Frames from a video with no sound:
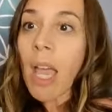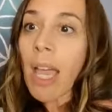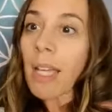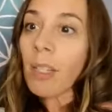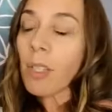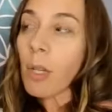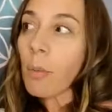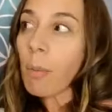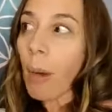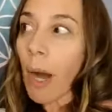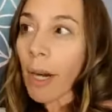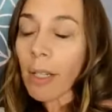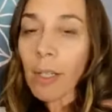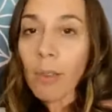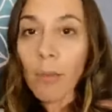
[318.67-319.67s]
And so,
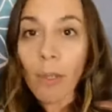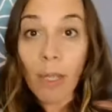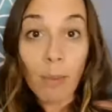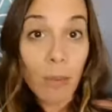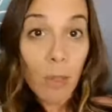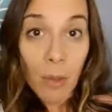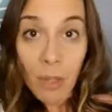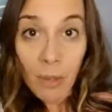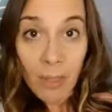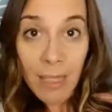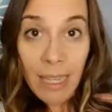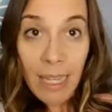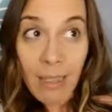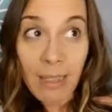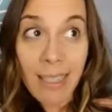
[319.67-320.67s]
part of what I'm doing right
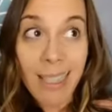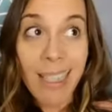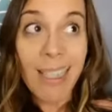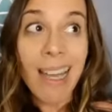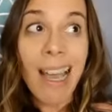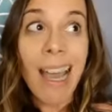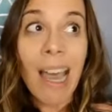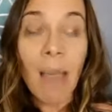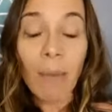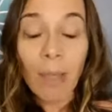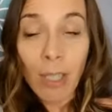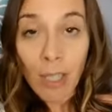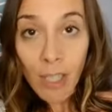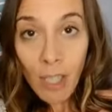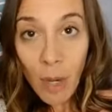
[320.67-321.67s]
now is saying, I'm
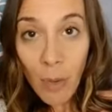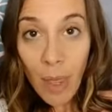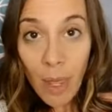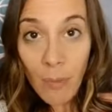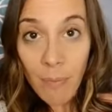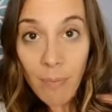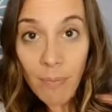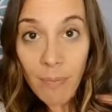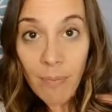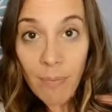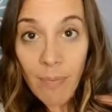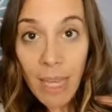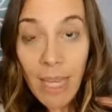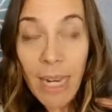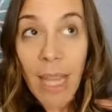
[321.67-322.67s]
going to show up
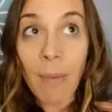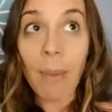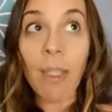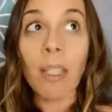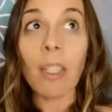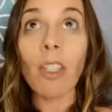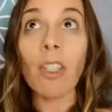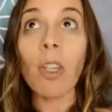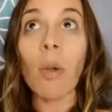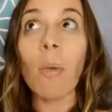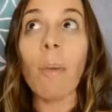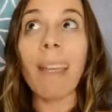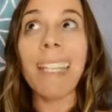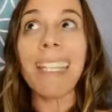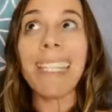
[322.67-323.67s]
and I'm going to show
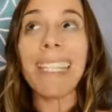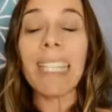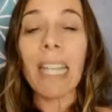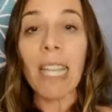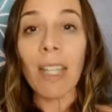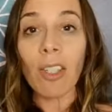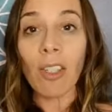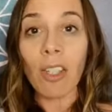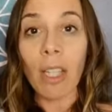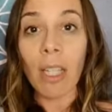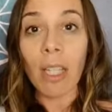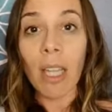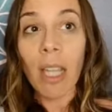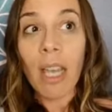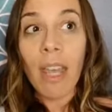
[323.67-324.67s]
my
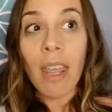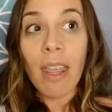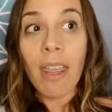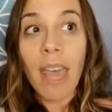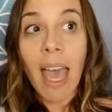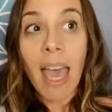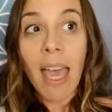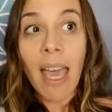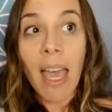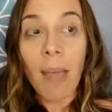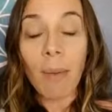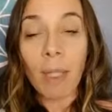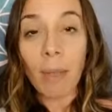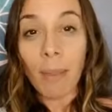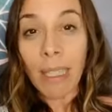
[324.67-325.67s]
intention that
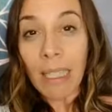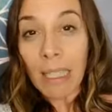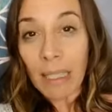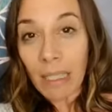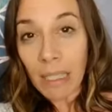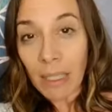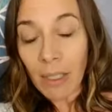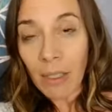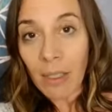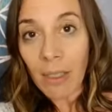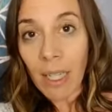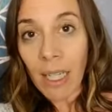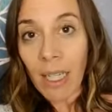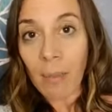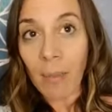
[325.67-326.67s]
I'm going to be clear
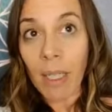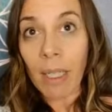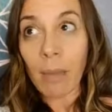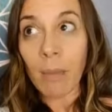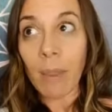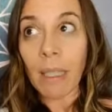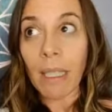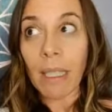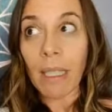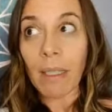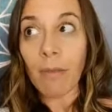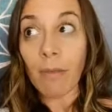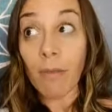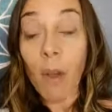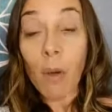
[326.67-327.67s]
and I'm going to
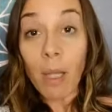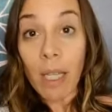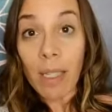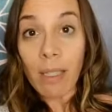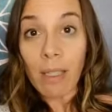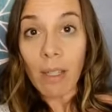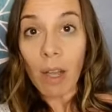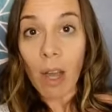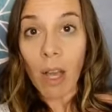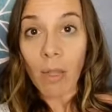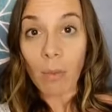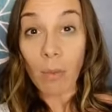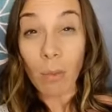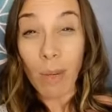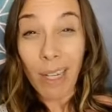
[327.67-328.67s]
be focused
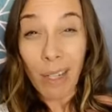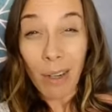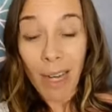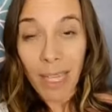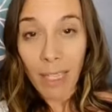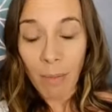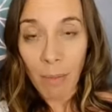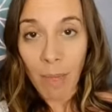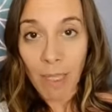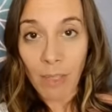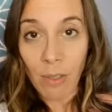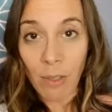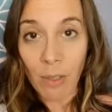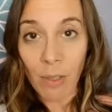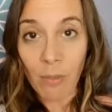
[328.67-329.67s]
on where I can
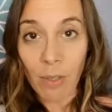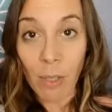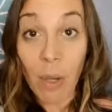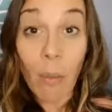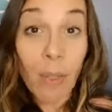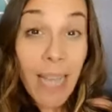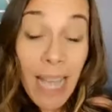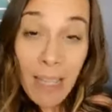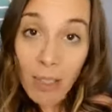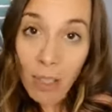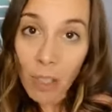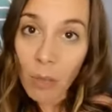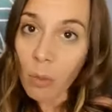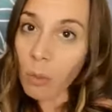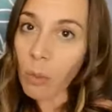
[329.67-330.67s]
best serve. So I want to ask
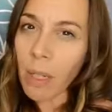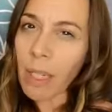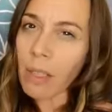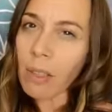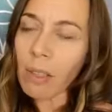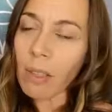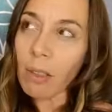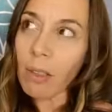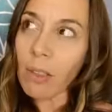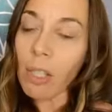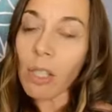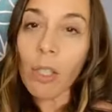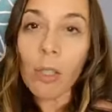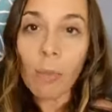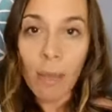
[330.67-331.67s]
you, where do
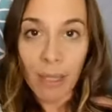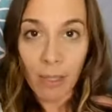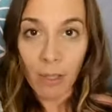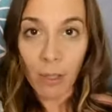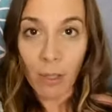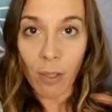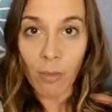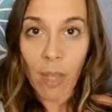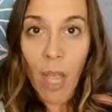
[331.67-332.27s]
you best serve?